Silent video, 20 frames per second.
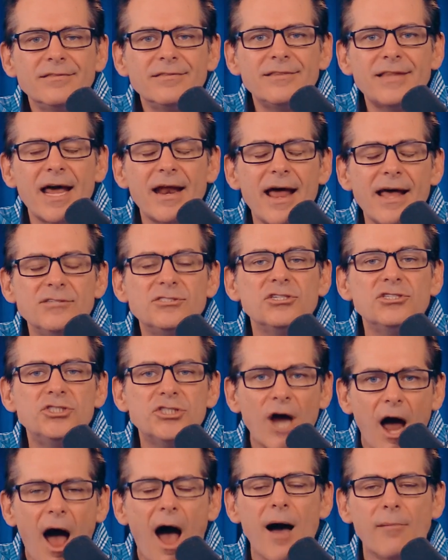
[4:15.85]
that has a
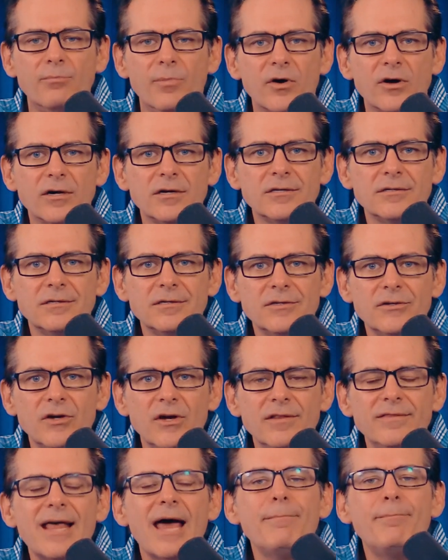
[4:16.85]
job
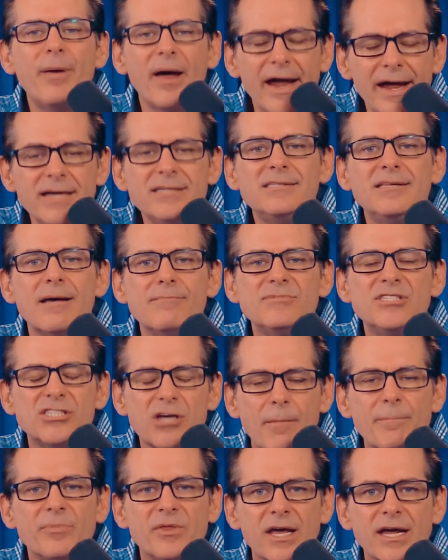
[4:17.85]
that pays them
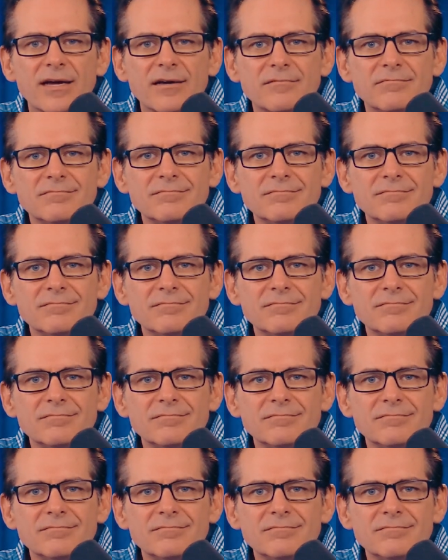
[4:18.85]
something.